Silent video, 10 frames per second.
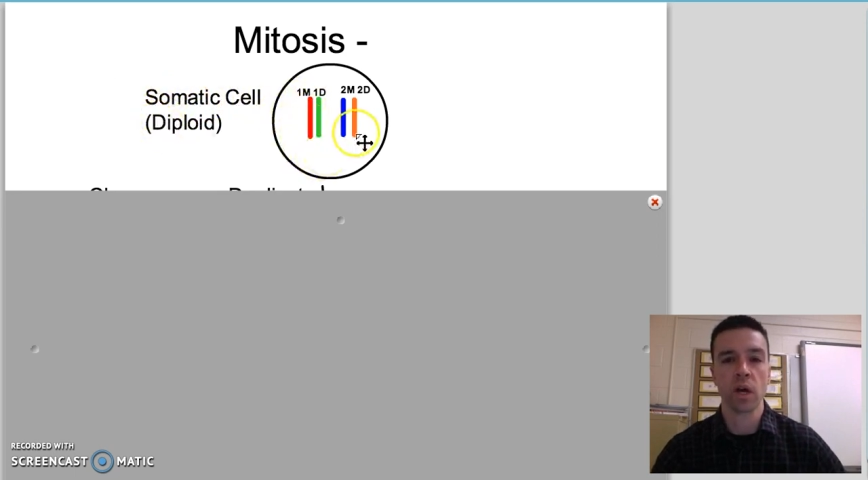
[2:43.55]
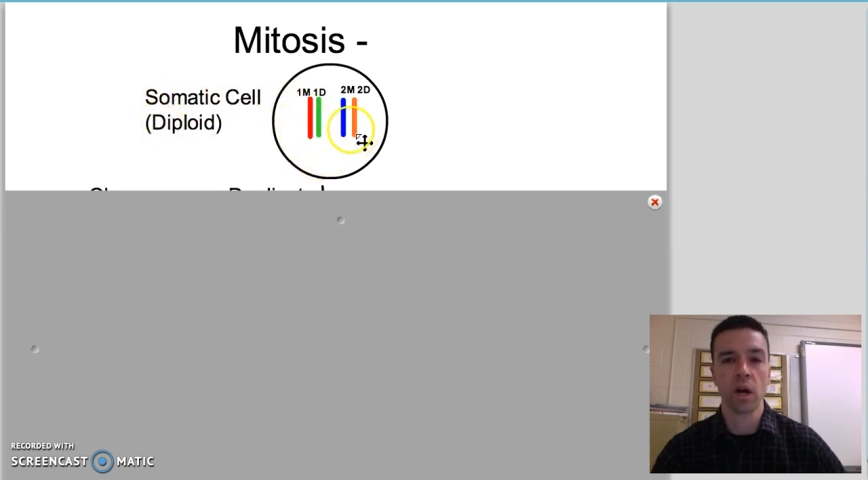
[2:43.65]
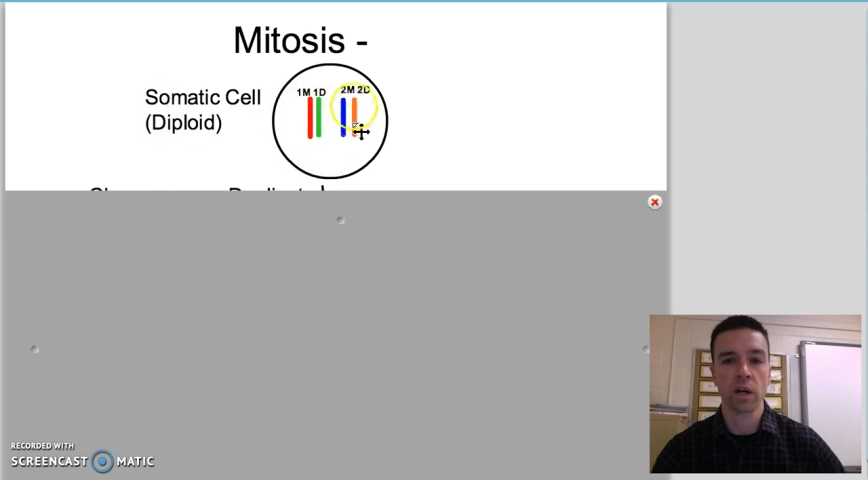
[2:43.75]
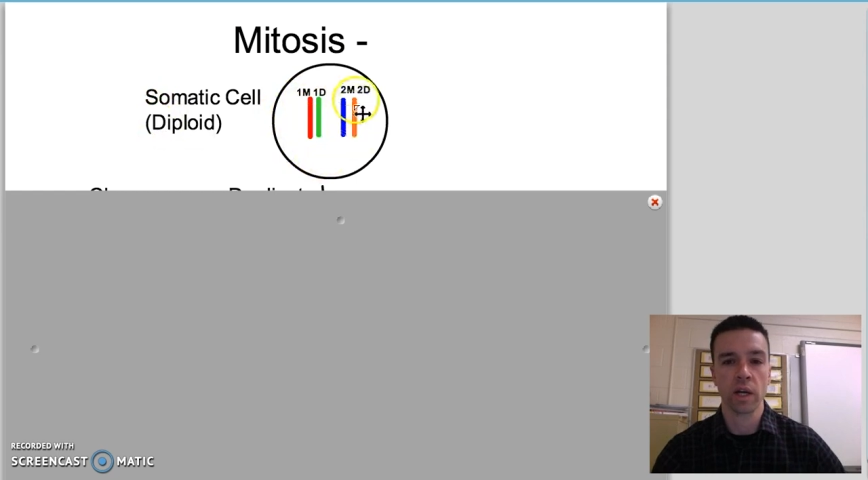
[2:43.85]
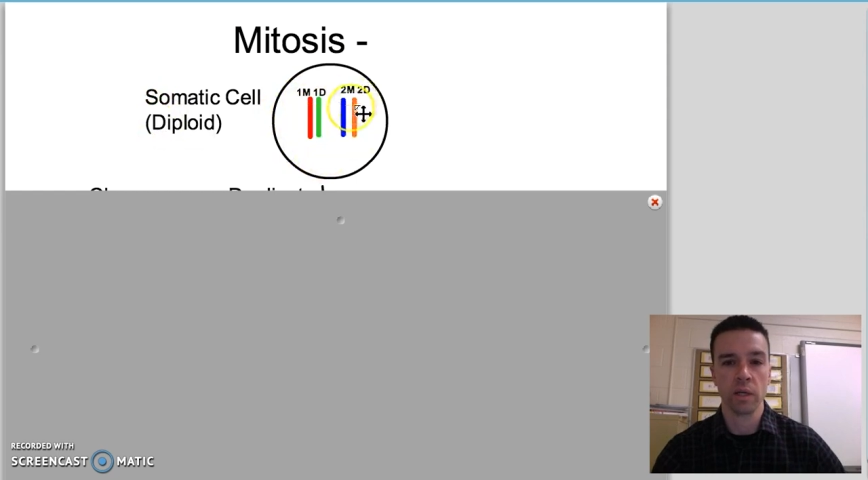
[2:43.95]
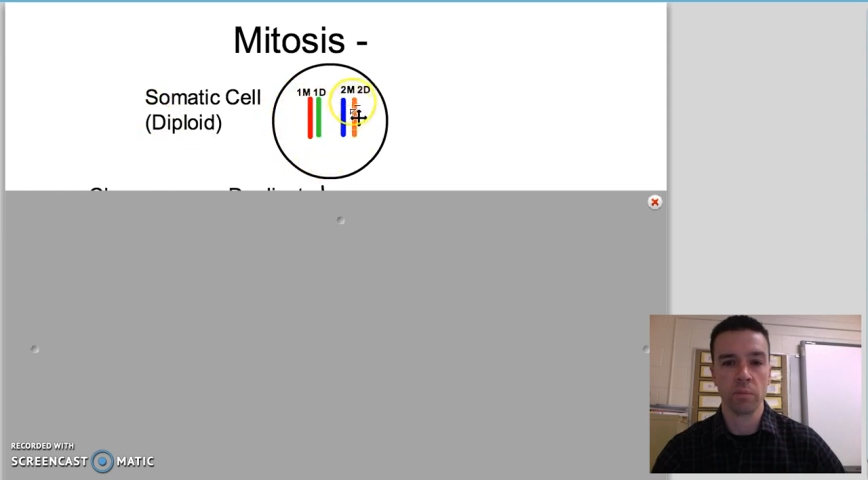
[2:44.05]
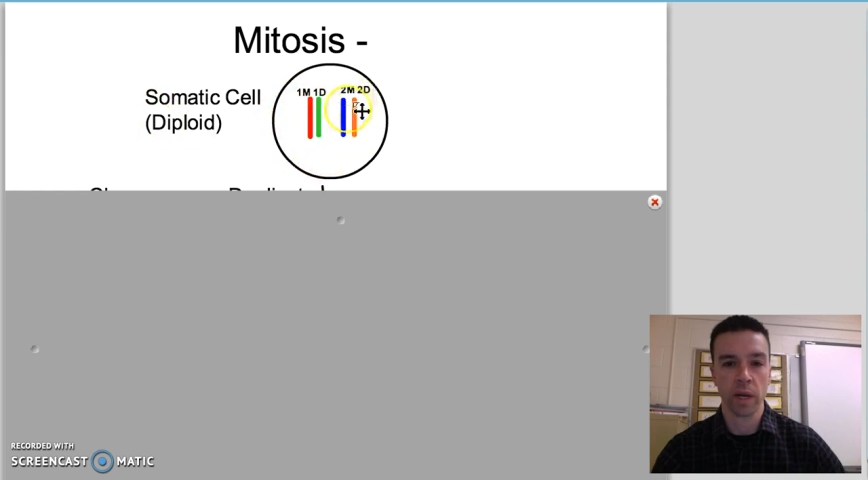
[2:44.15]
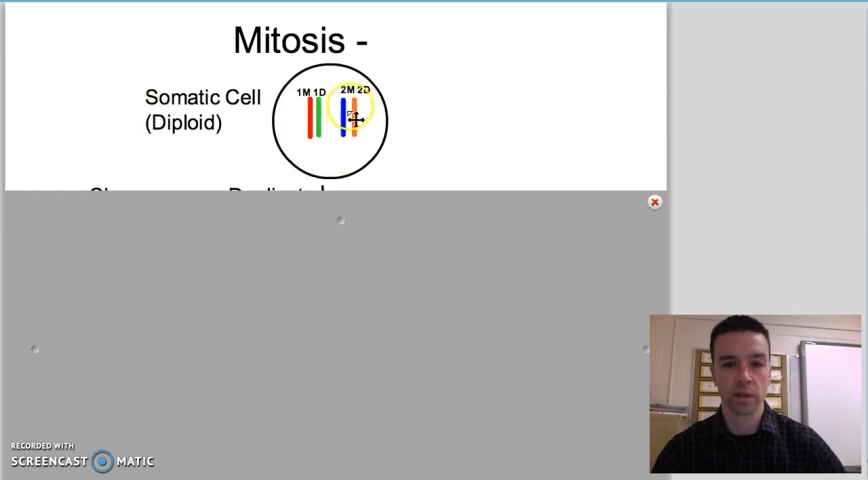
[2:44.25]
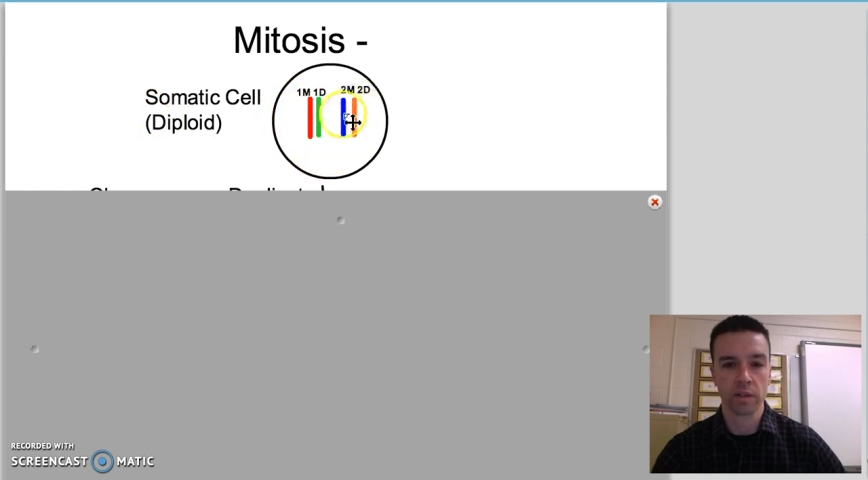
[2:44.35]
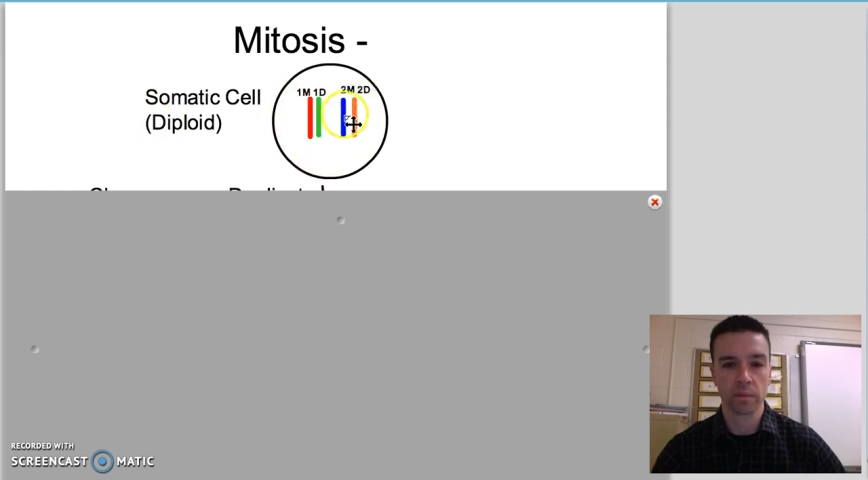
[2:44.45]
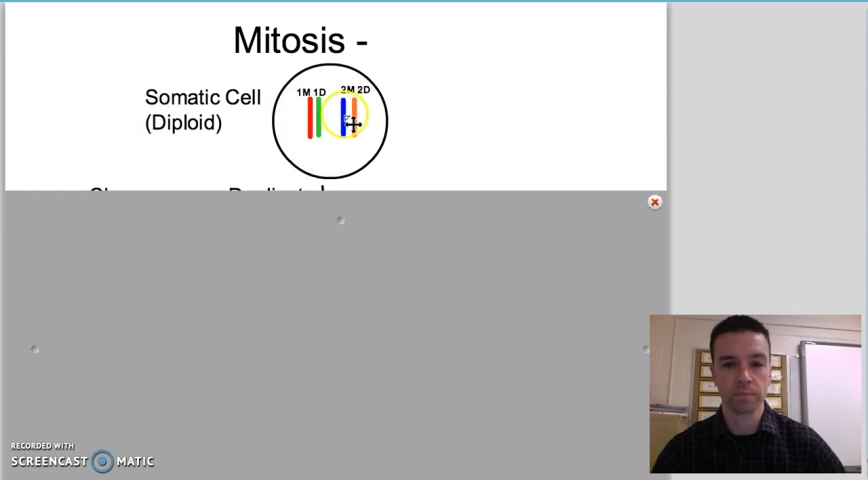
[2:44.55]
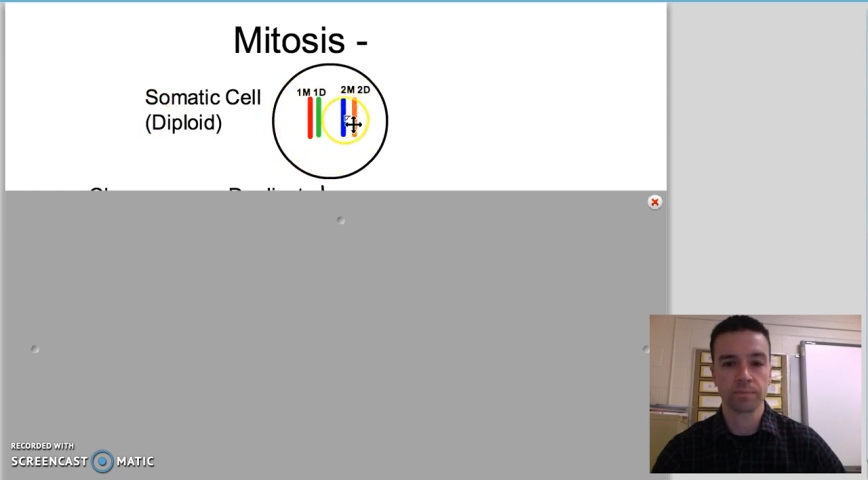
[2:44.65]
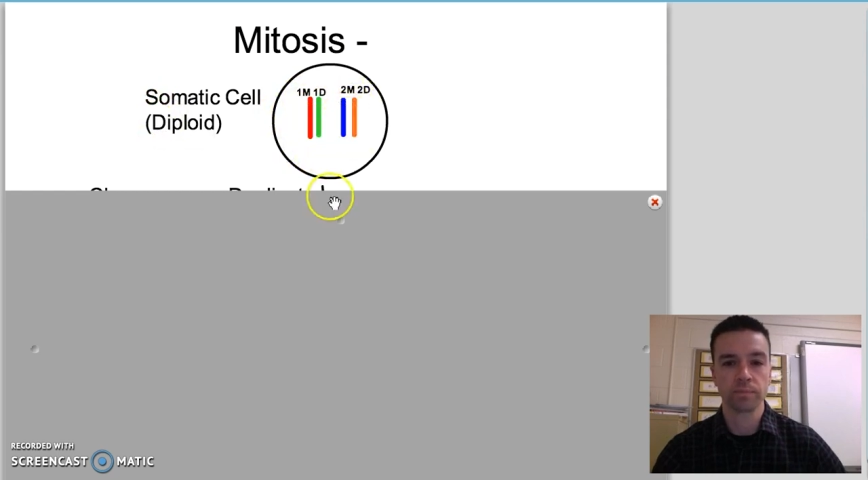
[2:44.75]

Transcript: are in pairs.